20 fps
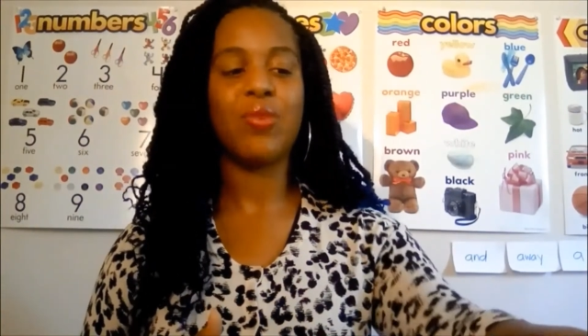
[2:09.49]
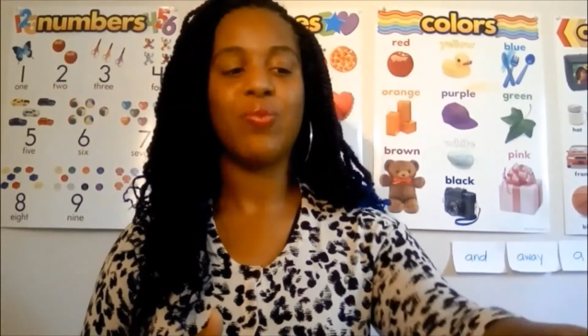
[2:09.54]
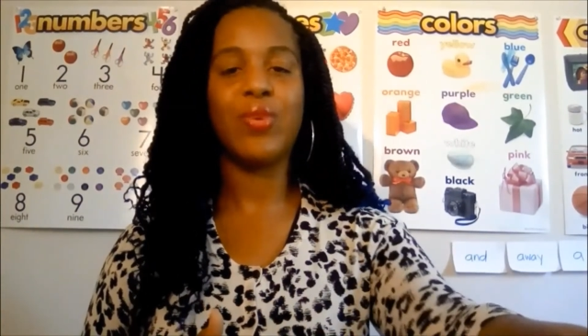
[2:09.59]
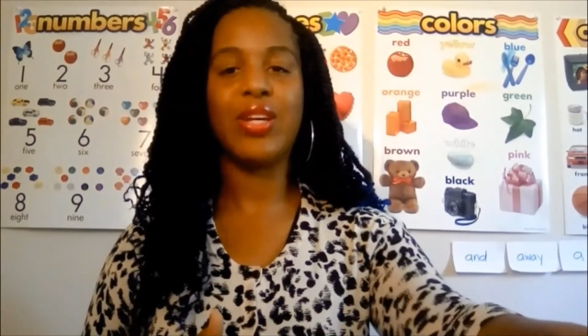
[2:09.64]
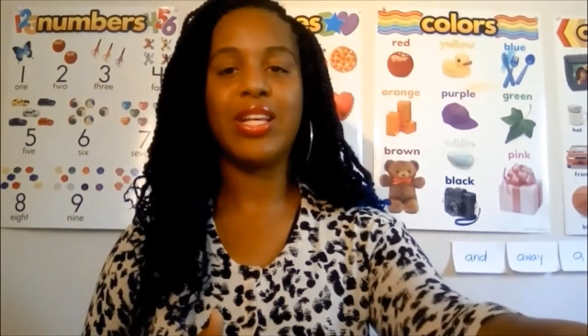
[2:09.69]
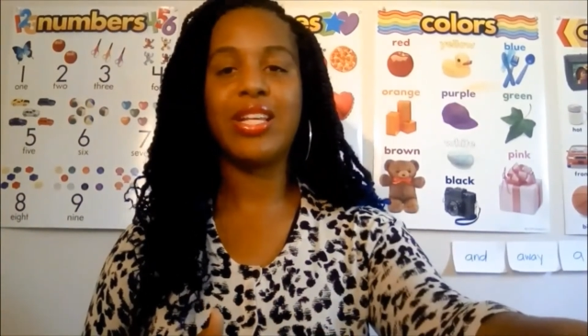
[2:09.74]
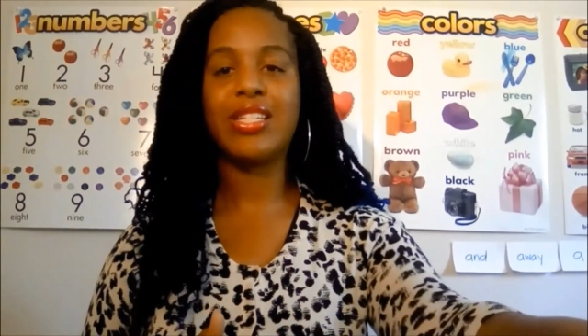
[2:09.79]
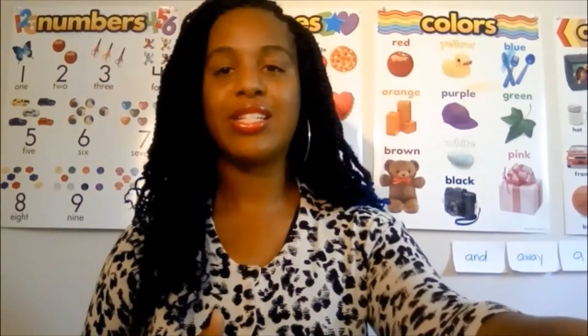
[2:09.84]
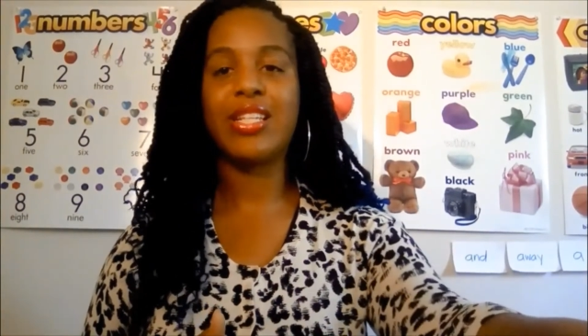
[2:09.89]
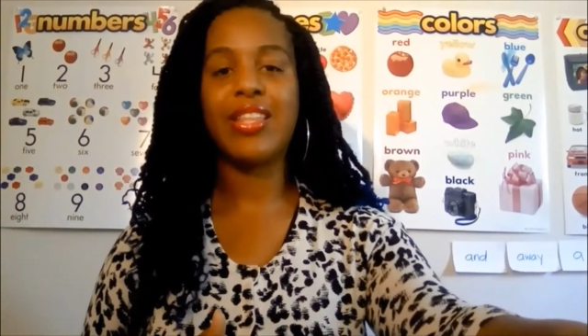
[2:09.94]

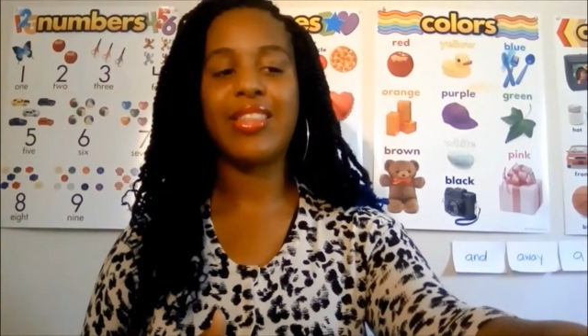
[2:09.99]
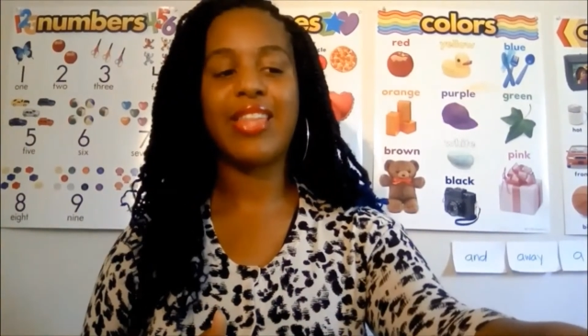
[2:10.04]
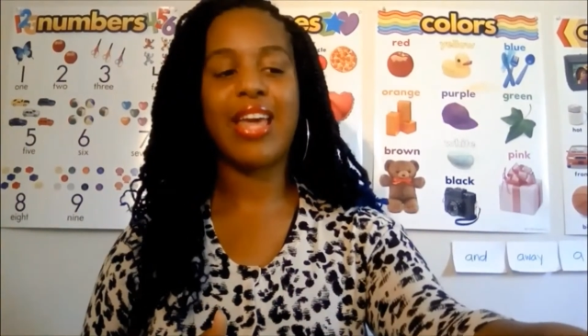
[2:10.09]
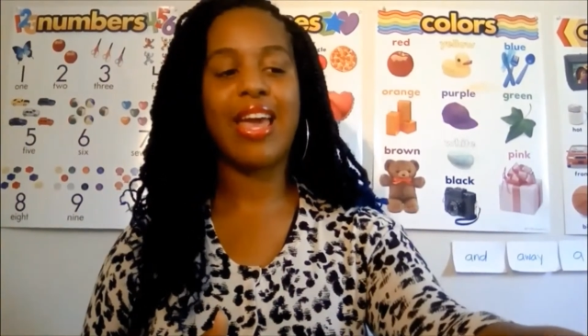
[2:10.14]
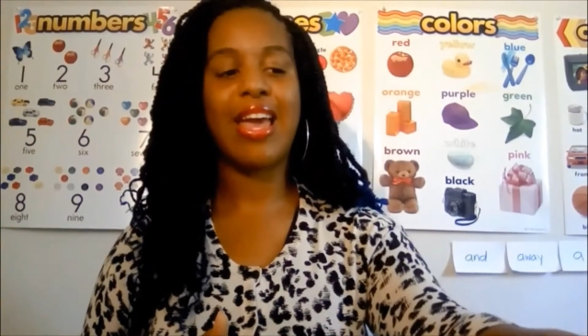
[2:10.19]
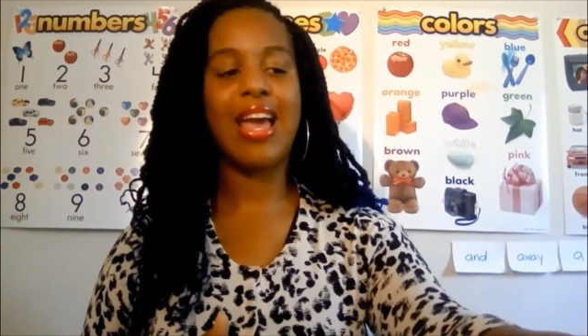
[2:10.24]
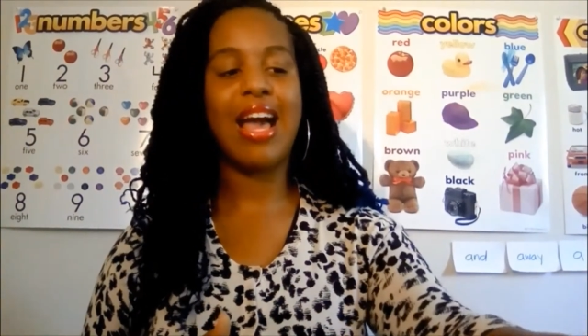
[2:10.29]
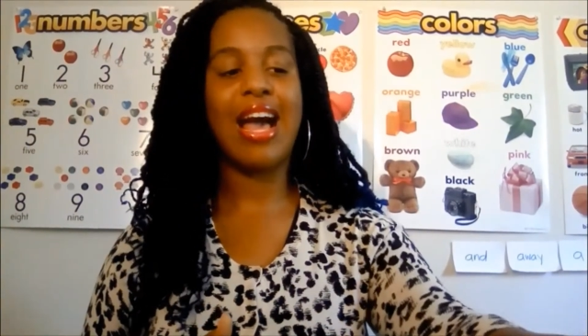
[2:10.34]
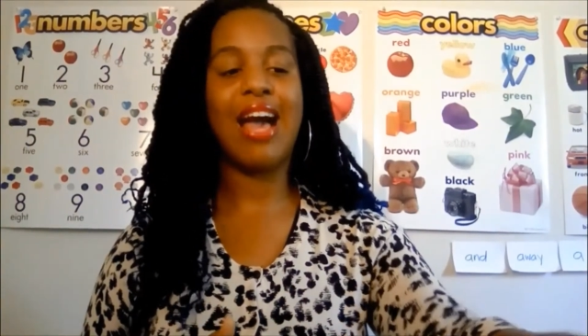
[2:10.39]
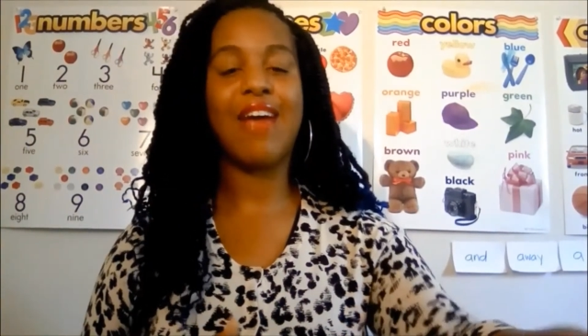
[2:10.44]
was
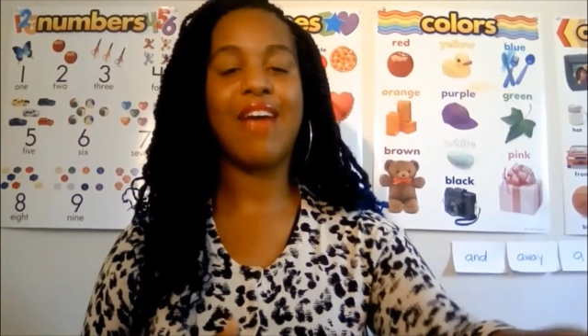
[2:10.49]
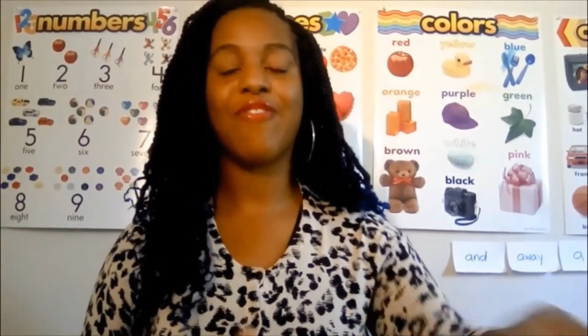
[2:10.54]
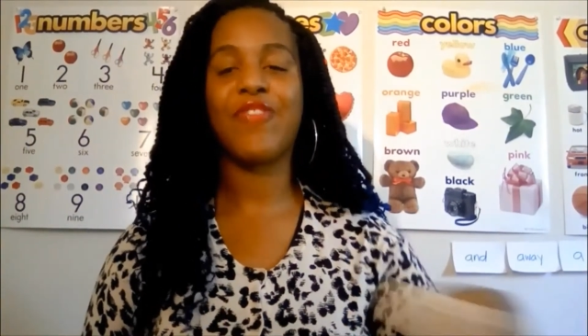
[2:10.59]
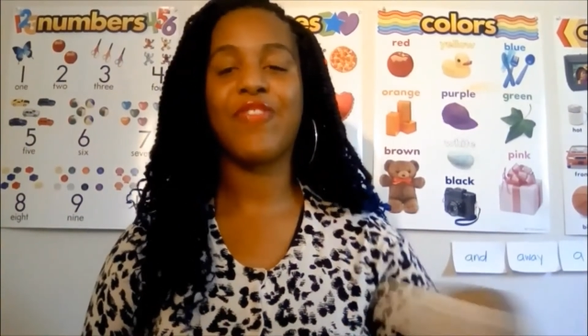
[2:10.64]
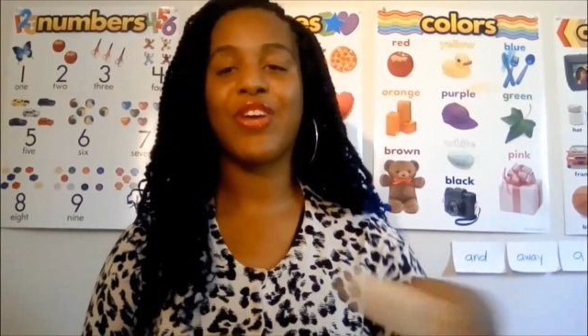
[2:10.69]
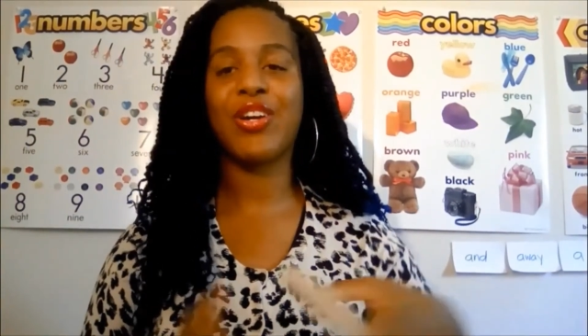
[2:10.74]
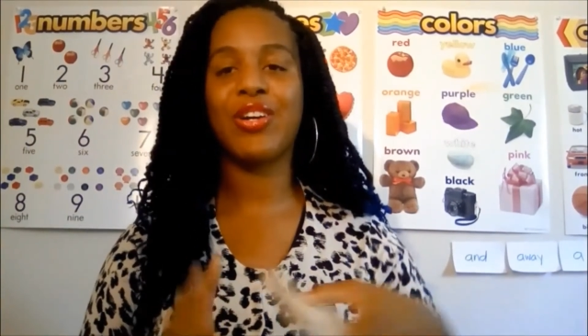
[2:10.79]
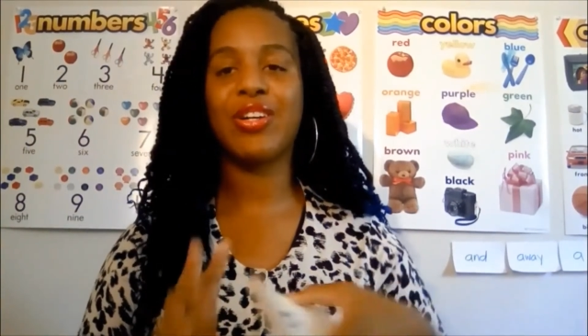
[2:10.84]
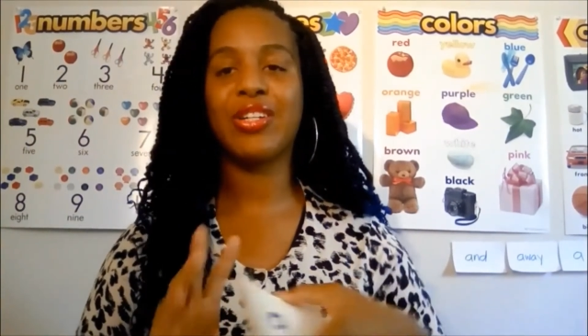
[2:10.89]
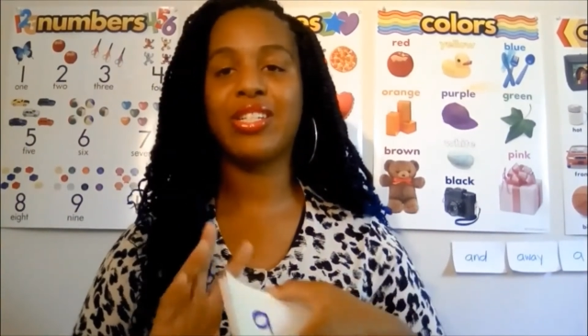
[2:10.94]
that I
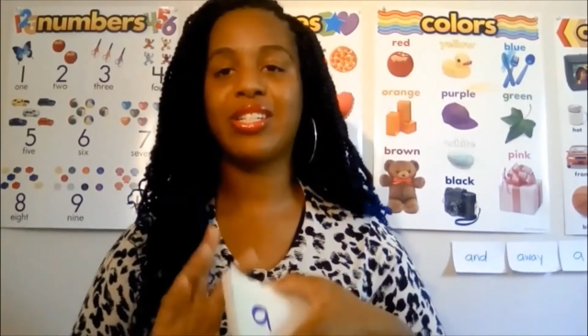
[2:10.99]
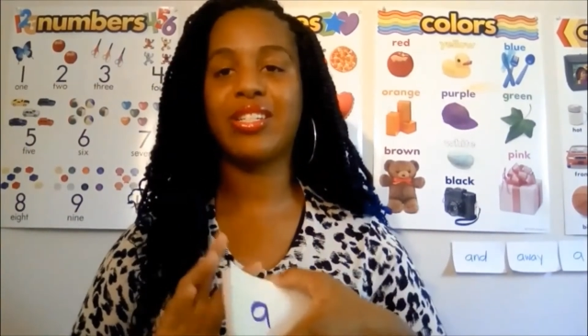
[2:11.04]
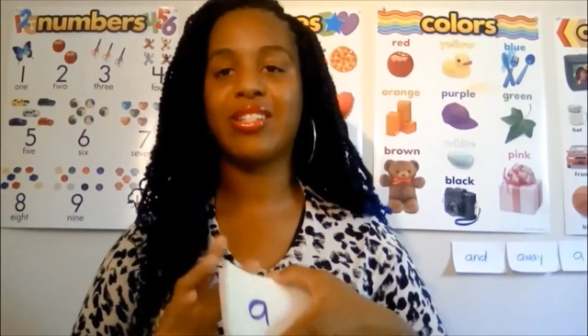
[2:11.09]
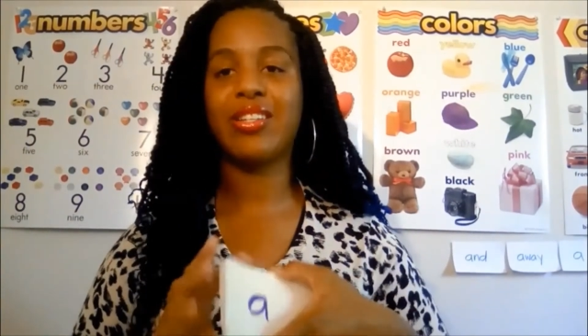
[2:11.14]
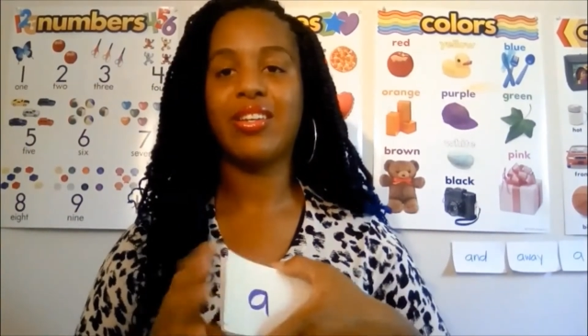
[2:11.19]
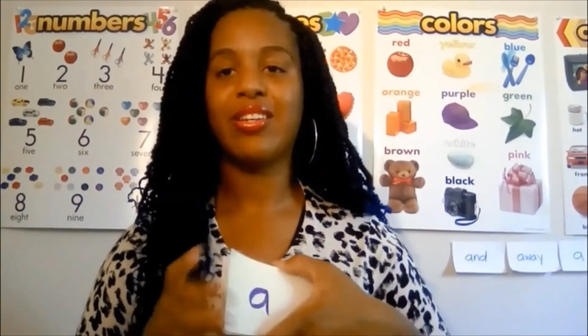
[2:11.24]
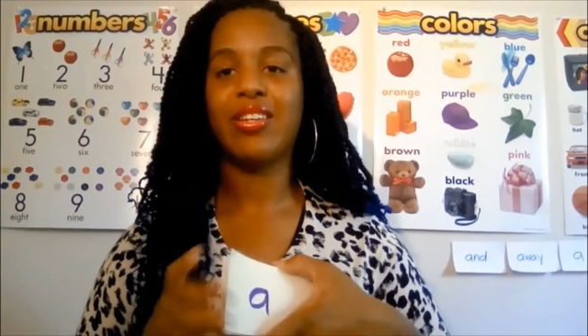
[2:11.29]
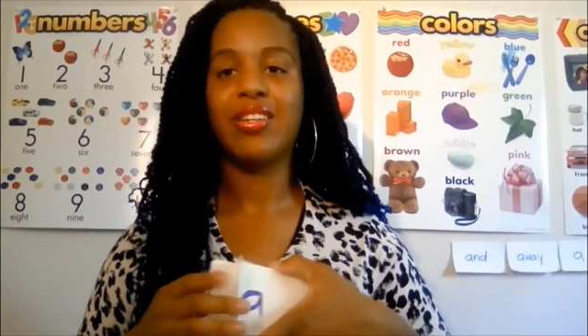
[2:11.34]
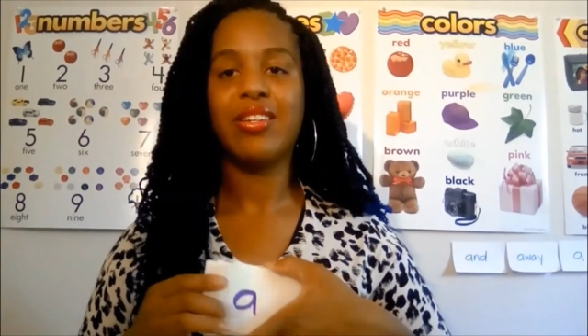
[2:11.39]
first